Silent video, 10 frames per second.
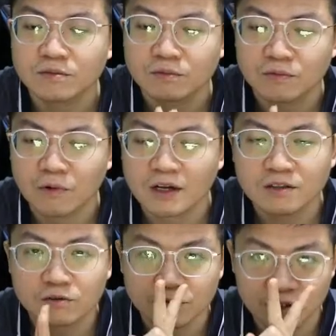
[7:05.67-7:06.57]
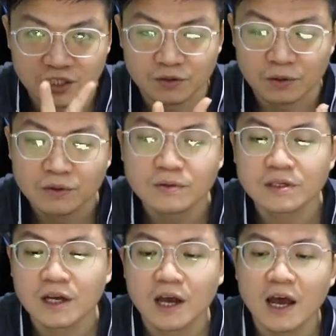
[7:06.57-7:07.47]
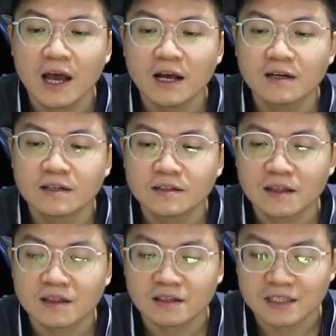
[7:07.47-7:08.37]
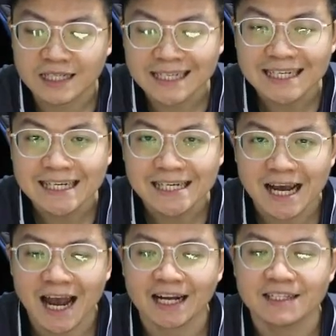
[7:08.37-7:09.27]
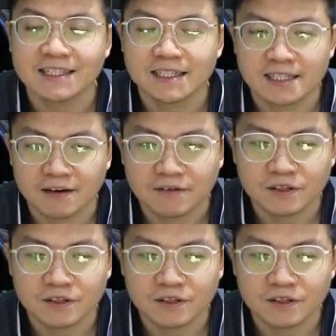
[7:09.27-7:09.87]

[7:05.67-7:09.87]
1, 2 zeros, 30 and 7.